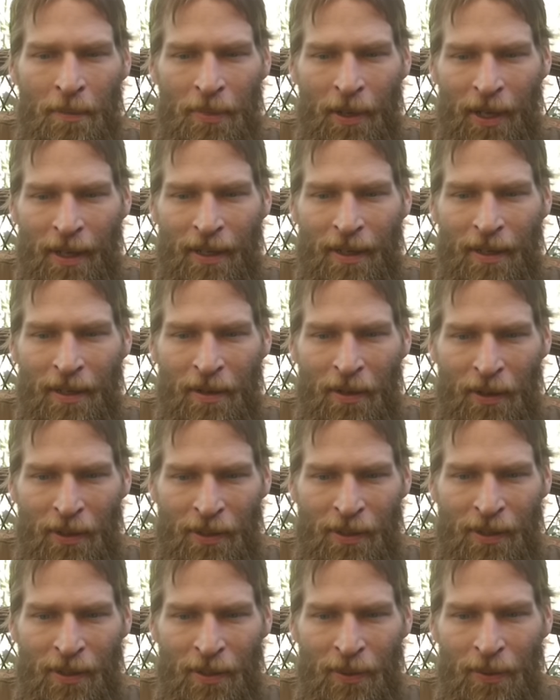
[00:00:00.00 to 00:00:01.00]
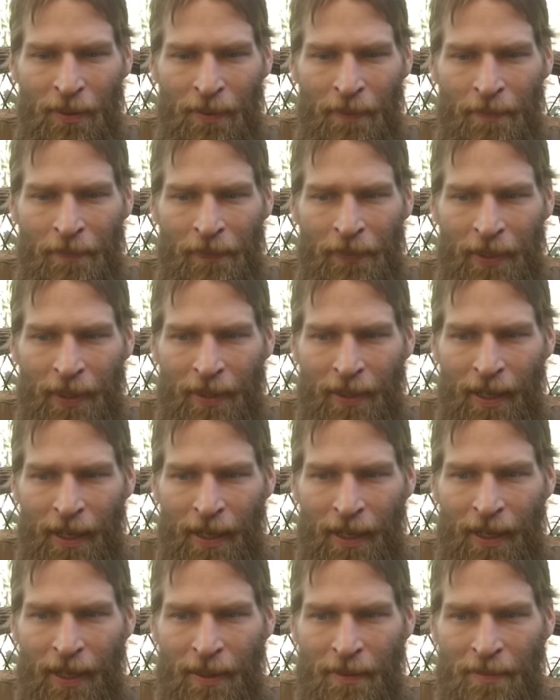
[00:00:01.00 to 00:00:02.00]
but it also
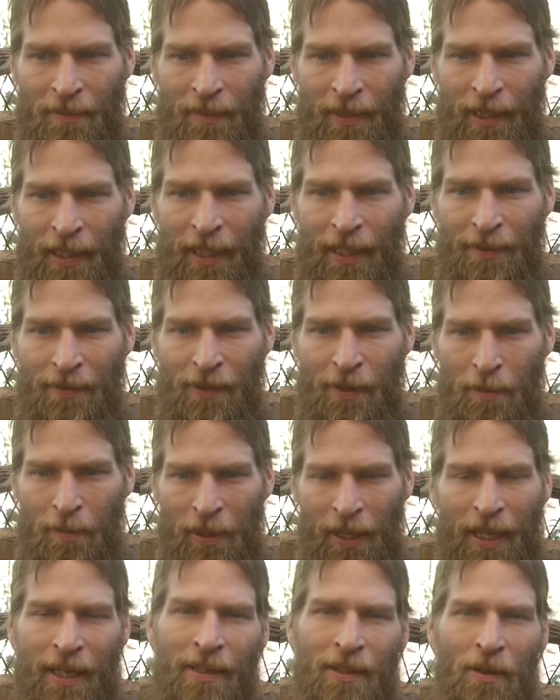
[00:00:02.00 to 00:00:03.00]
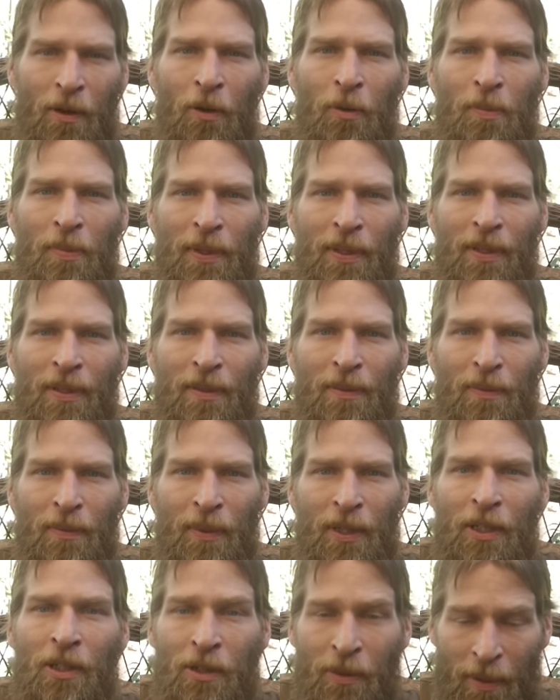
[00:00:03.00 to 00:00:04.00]
um, leaves the plants open
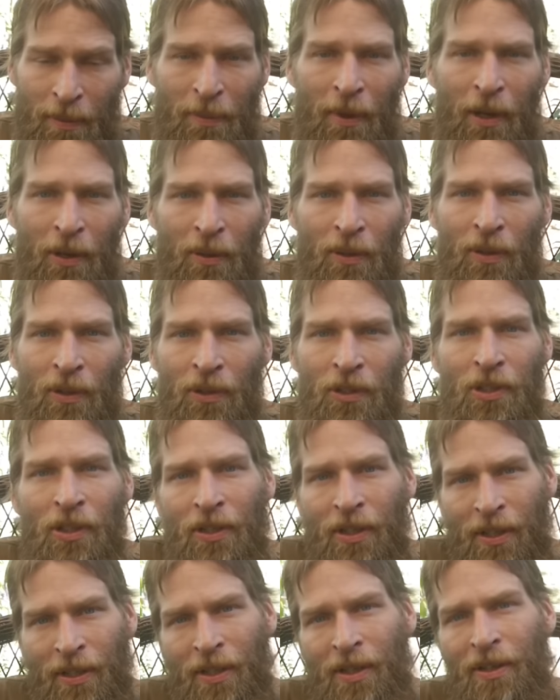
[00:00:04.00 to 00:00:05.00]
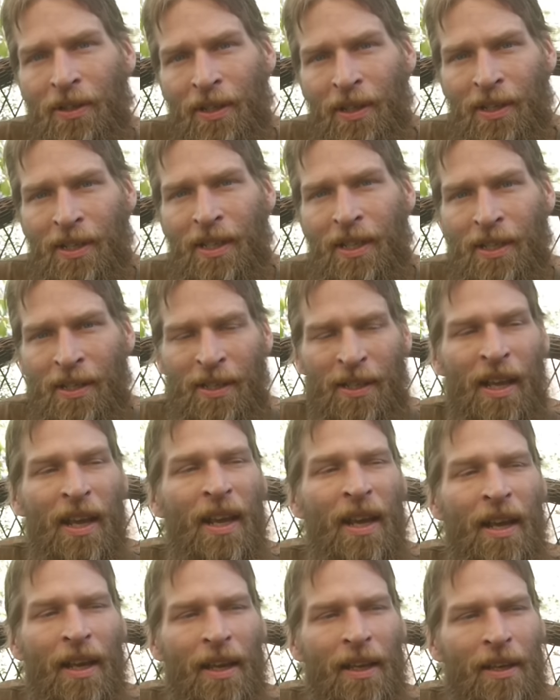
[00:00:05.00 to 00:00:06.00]
when you're doing monoculture to certain diseases.
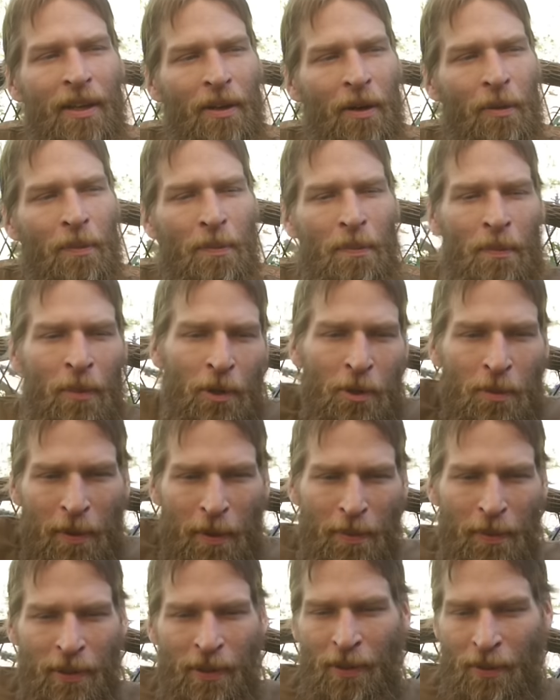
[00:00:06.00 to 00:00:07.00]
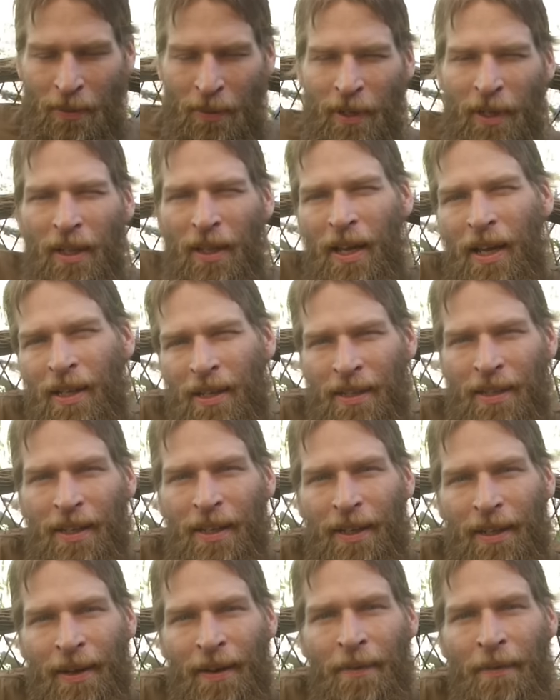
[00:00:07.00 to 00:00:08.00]
You know, most people don't realize
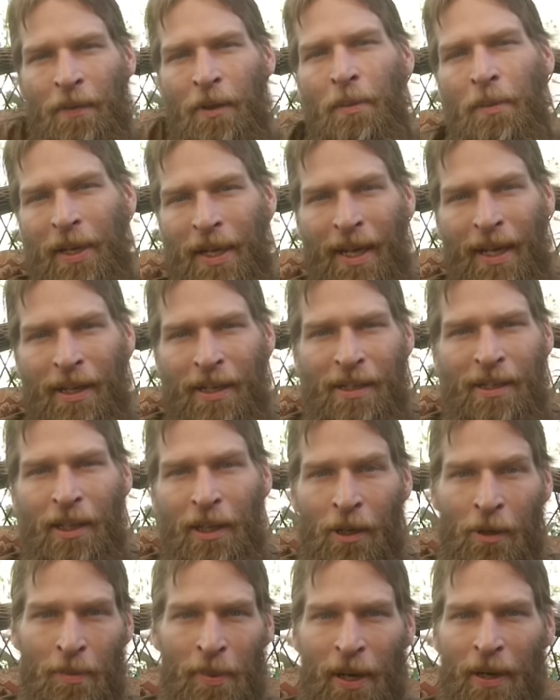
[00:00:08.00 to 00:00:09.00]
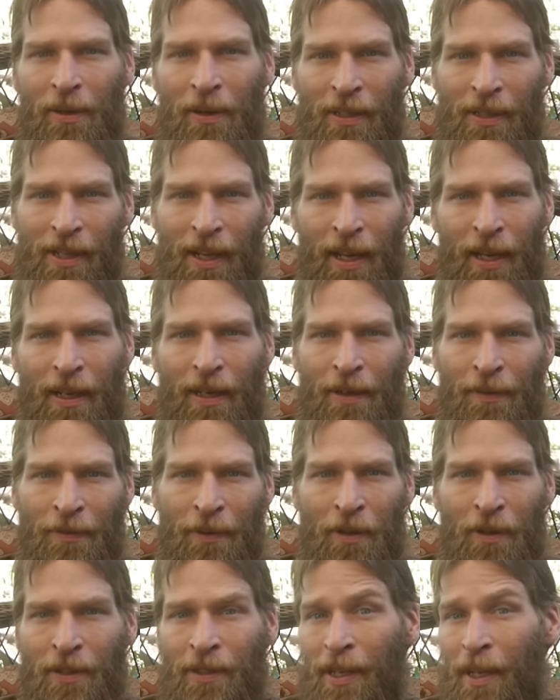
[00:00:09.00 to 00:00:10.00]
that the bananas that your parents ate, if
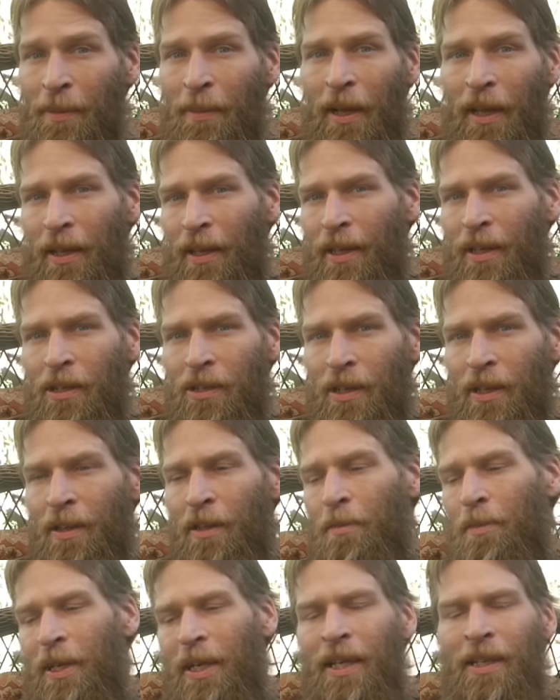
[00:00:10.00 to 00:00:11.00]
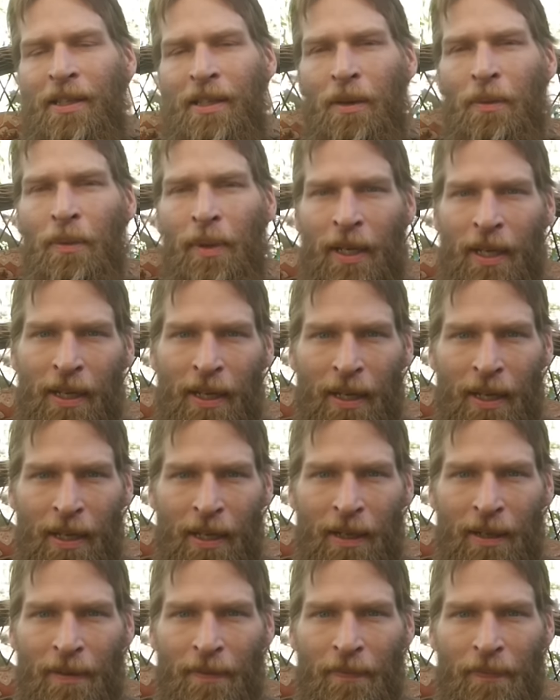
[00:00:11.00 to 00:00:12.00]
you're the same my age, and the bananas that we
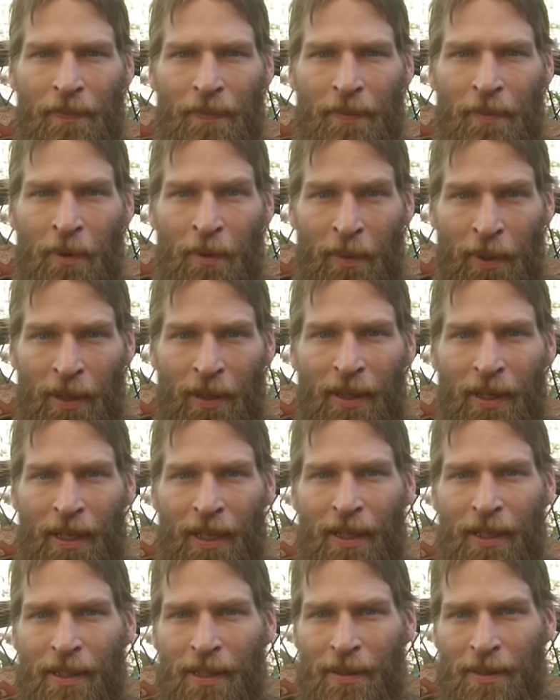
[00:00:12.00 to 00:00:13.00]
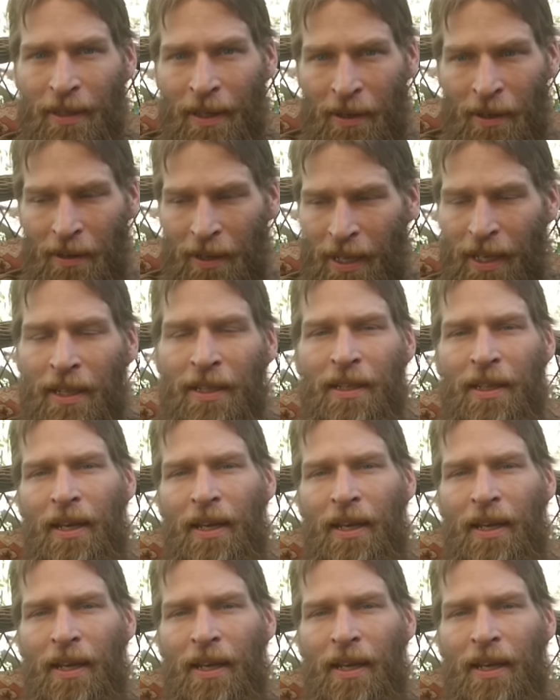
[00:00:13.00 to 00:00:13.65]
eat when we were kids, and kids